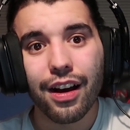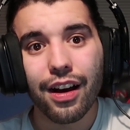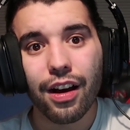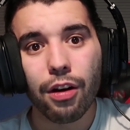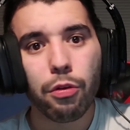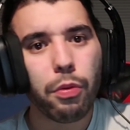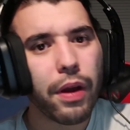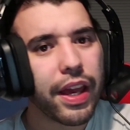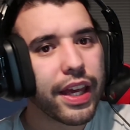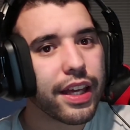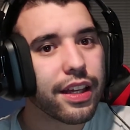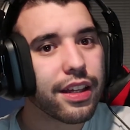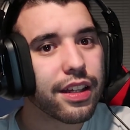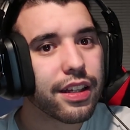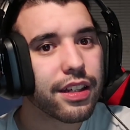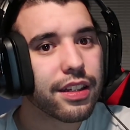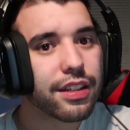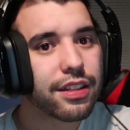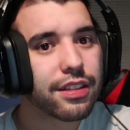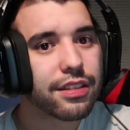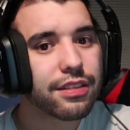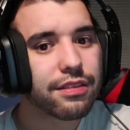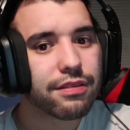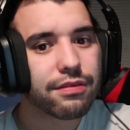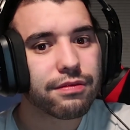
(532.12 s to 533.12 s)
Oh wait.
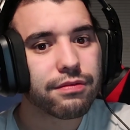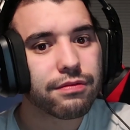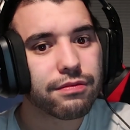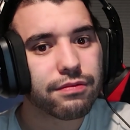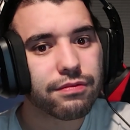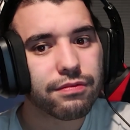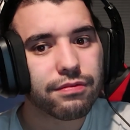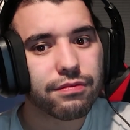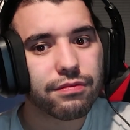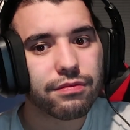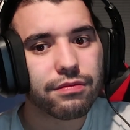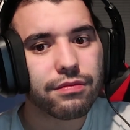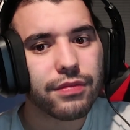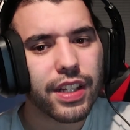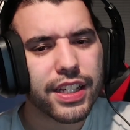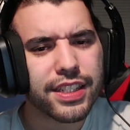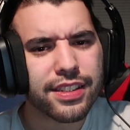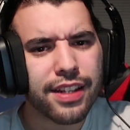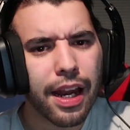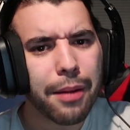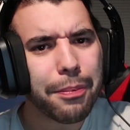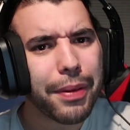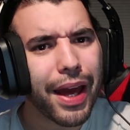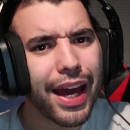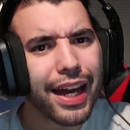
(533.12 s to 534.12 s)
He's
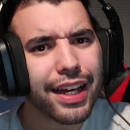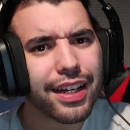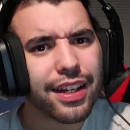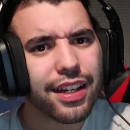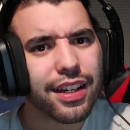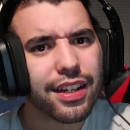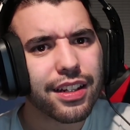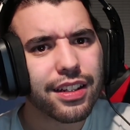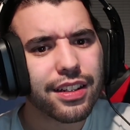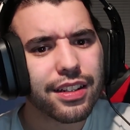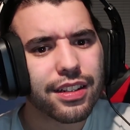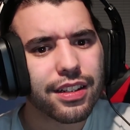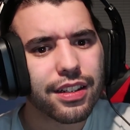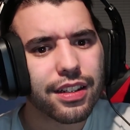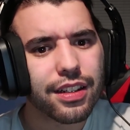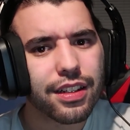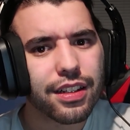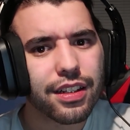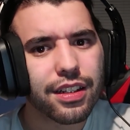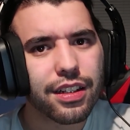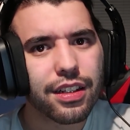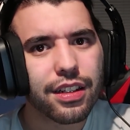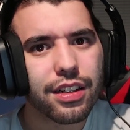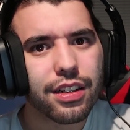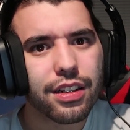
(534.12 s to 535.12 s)
not back?
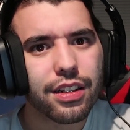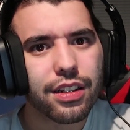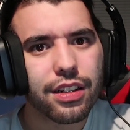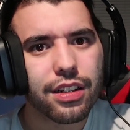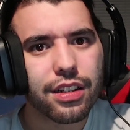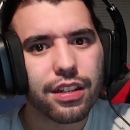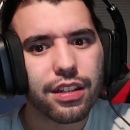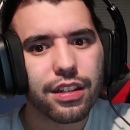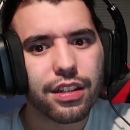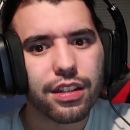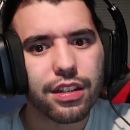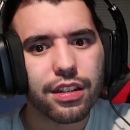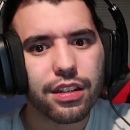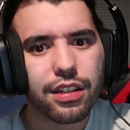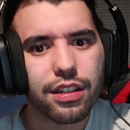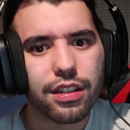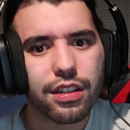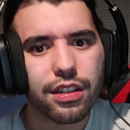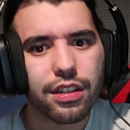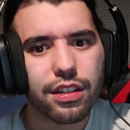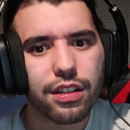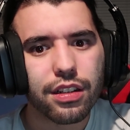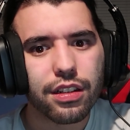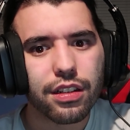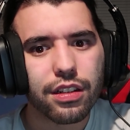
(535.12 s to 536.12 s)

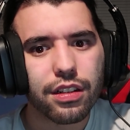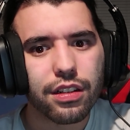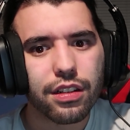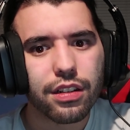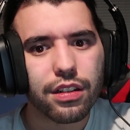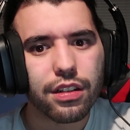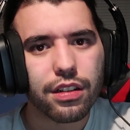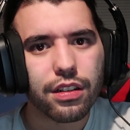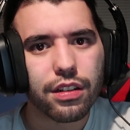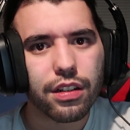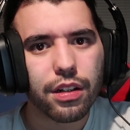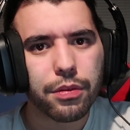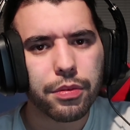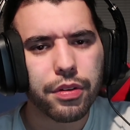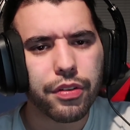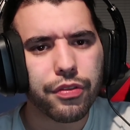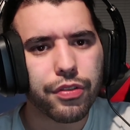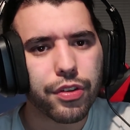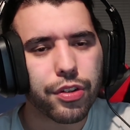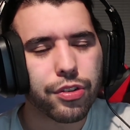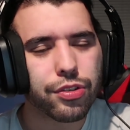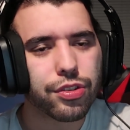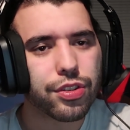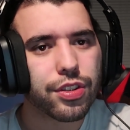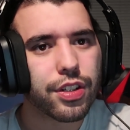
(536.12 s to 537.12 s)
I'm
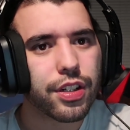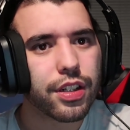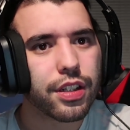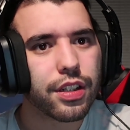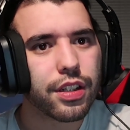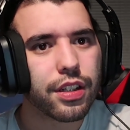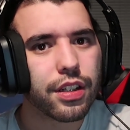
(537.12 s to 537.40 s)
confused.